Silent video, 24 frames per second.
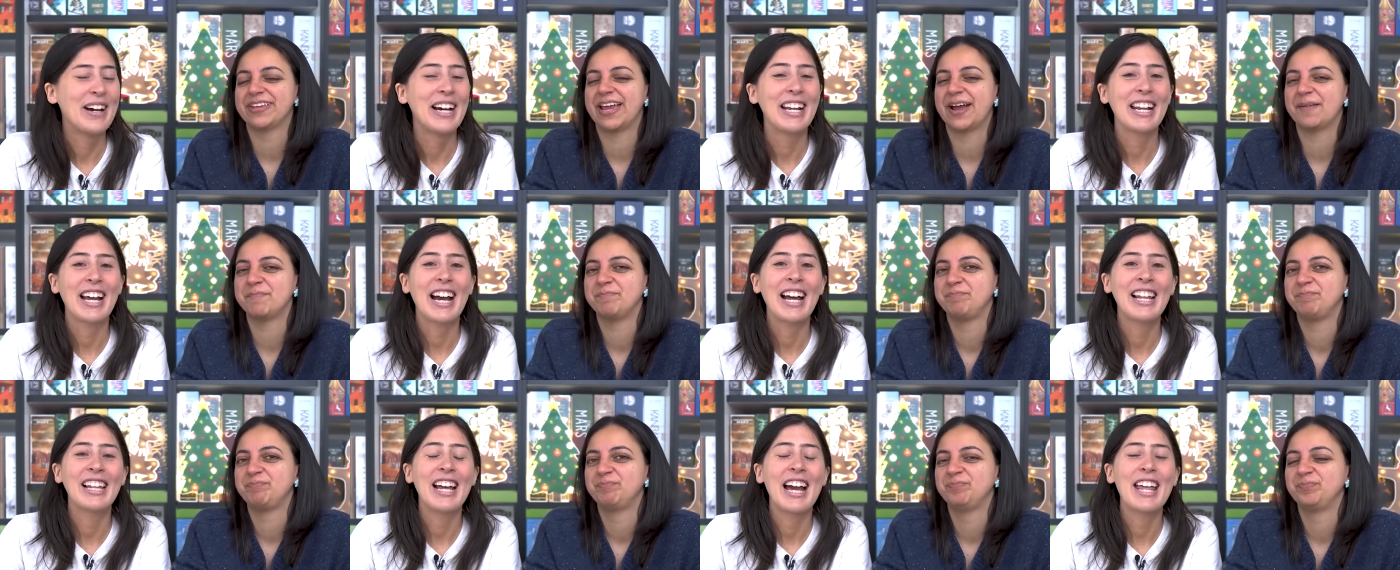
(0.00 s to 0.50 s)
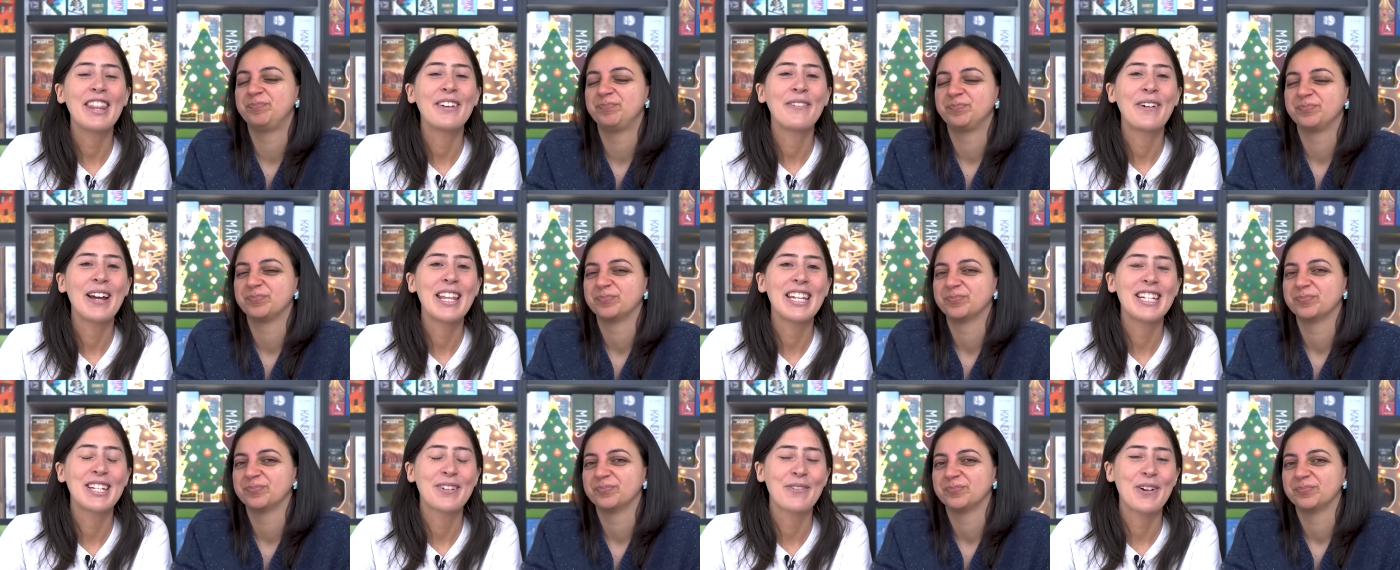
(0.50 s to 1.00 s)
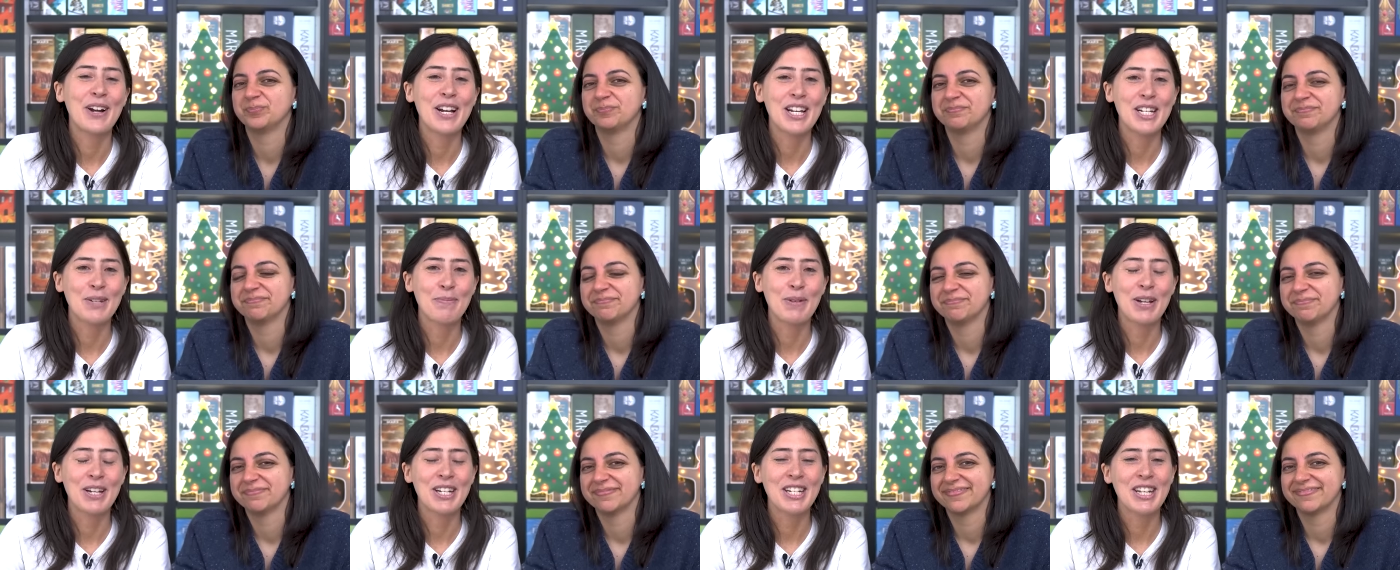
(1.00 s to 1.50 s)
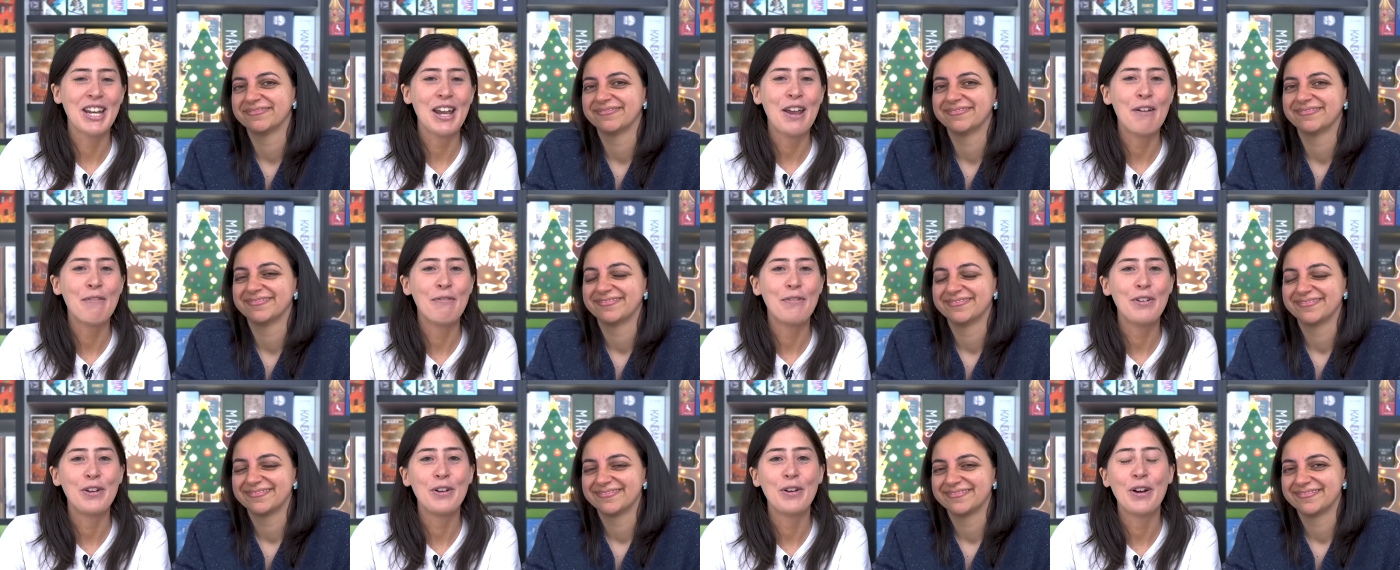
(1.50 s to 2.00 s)
Speaker 1: But yeah. I like the way this works because
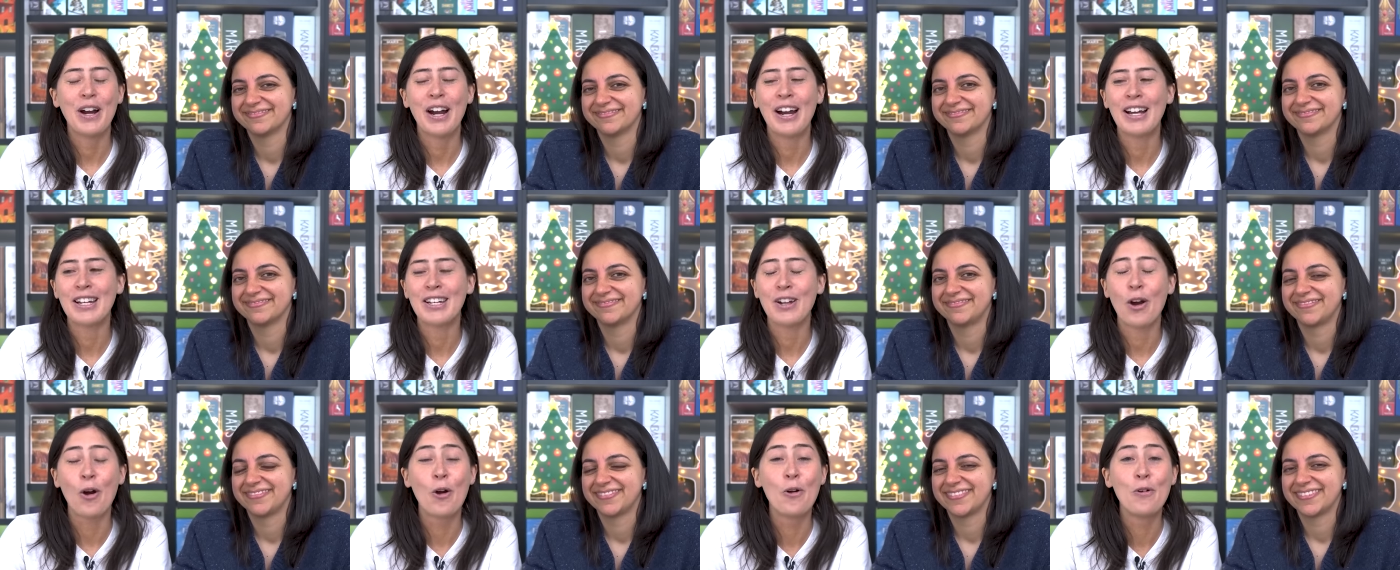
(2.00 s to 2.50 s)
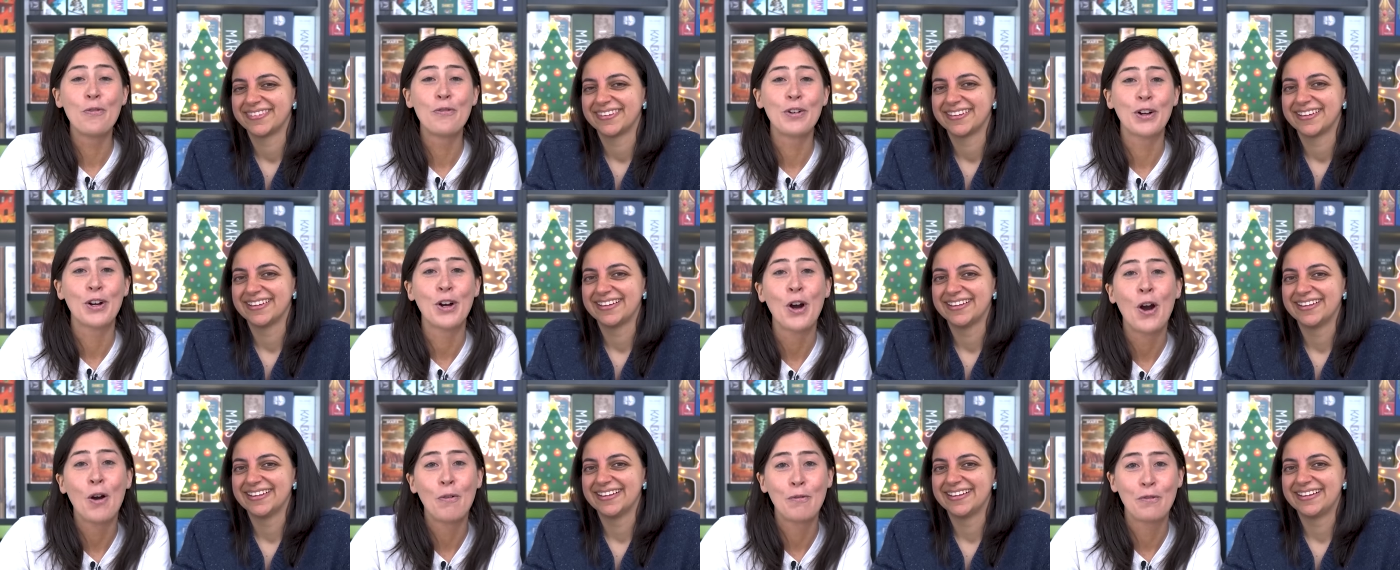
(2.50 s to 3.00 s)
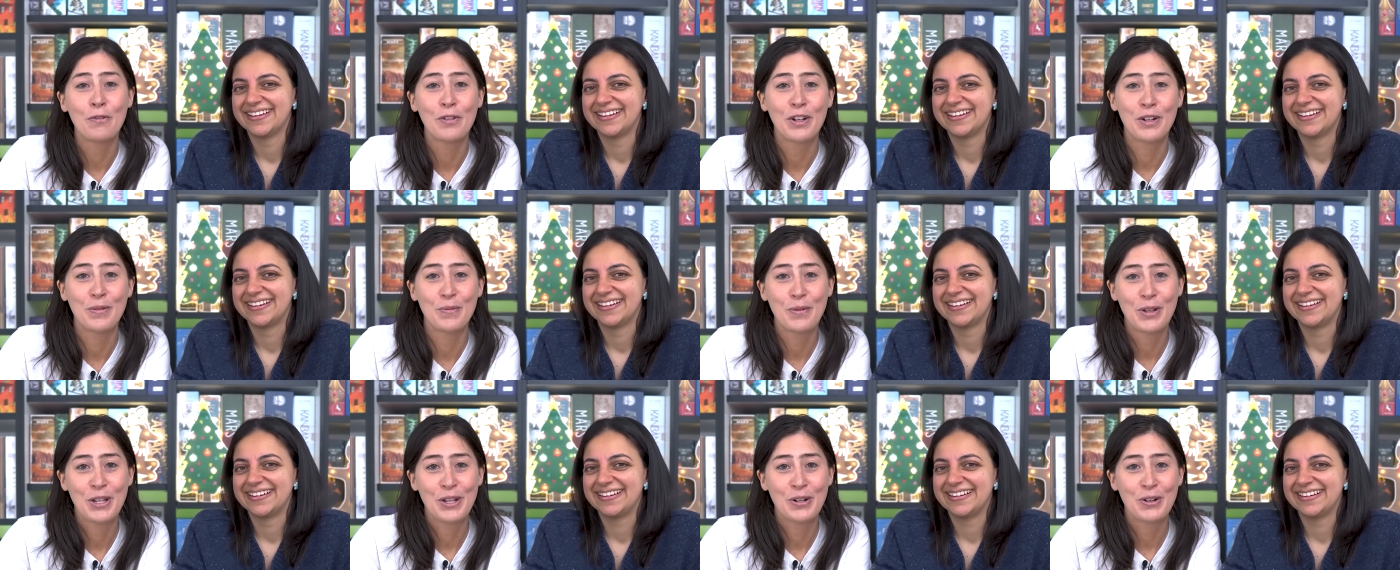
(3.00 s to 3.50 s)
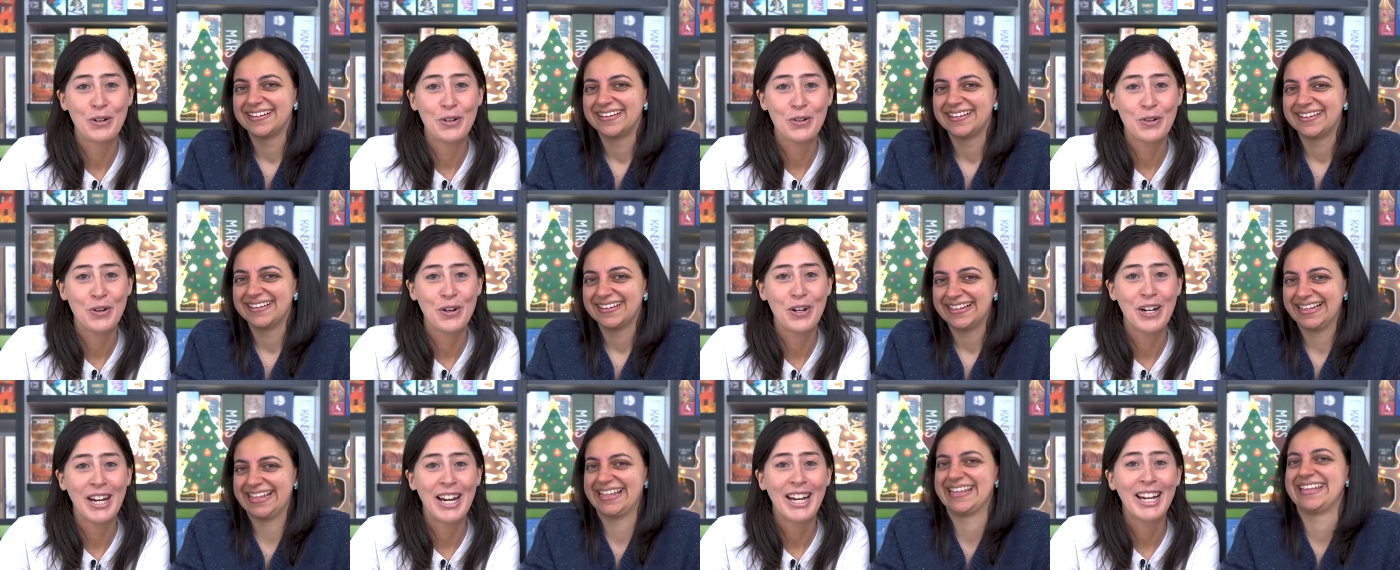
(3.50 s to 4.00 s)
if you are overconfident with your
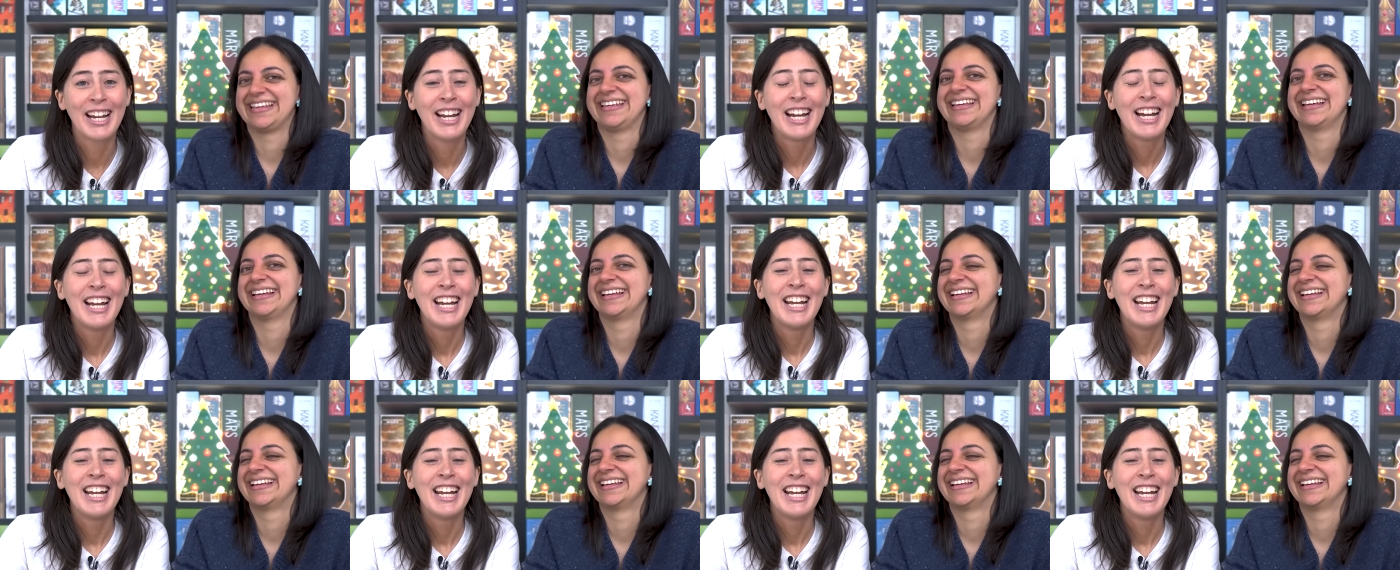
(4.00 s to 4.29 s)
drawing,